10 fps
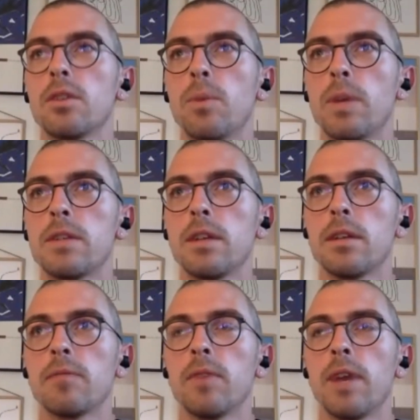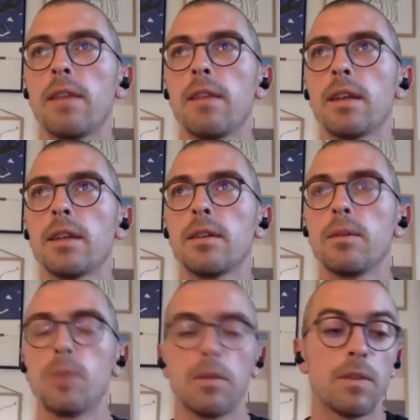a good question. I think
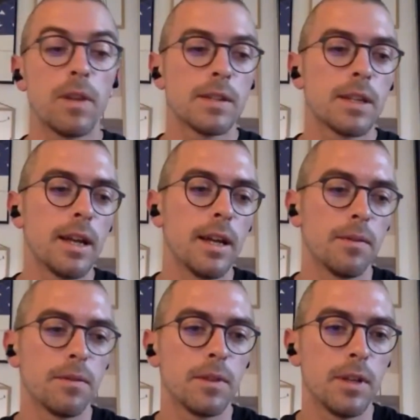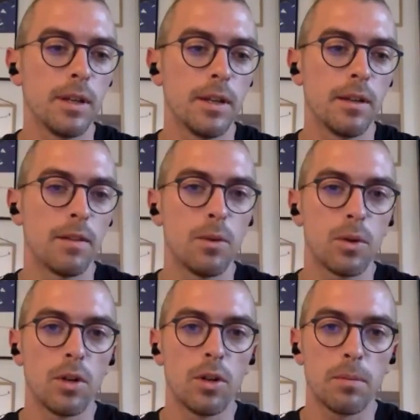one of the things that I have
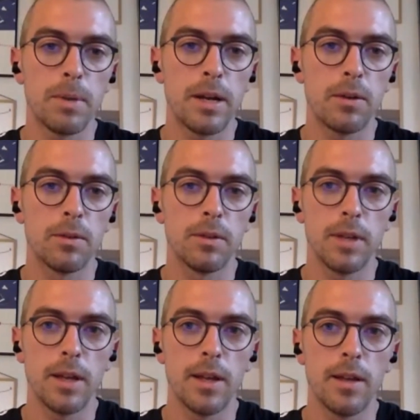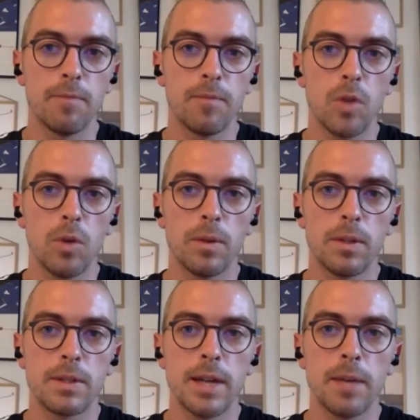thought a lot about over
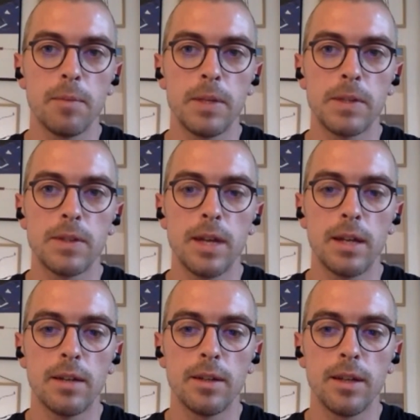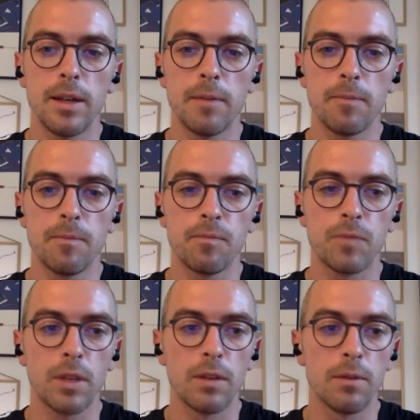the time is that
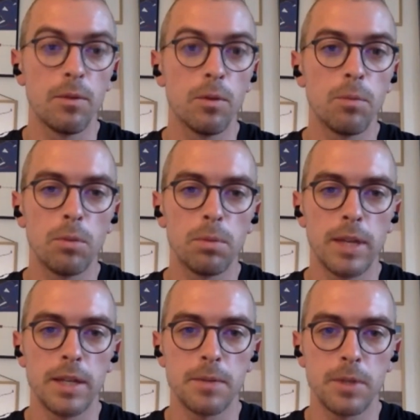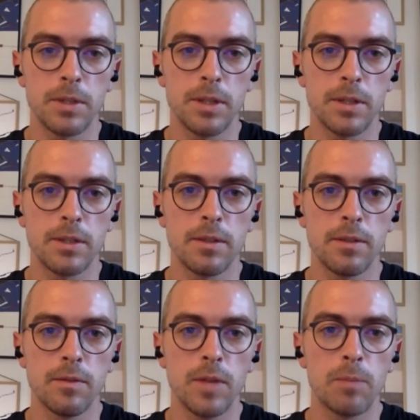football players, for instance,
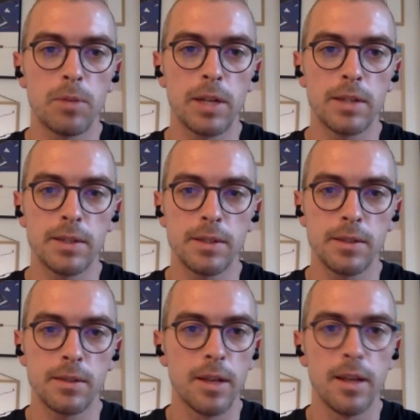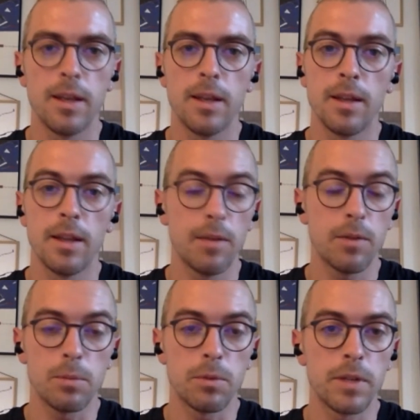they practice,
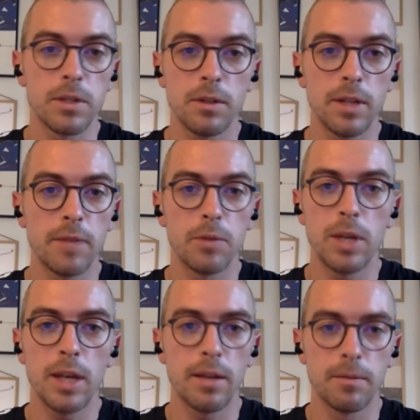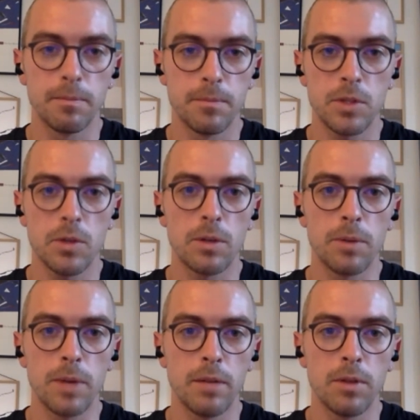if they're professional, every day, so they're
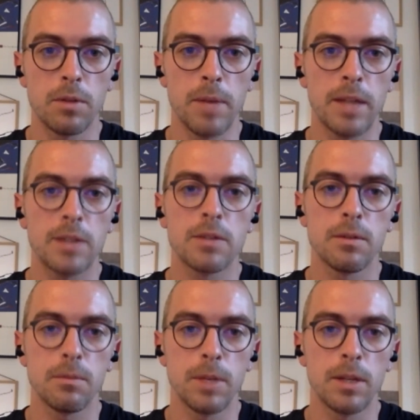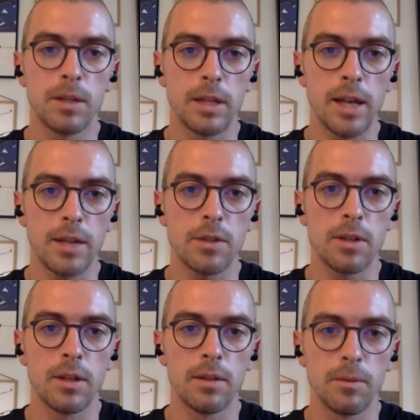ready for the match when they
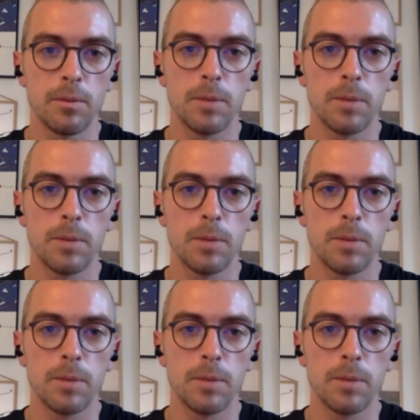actually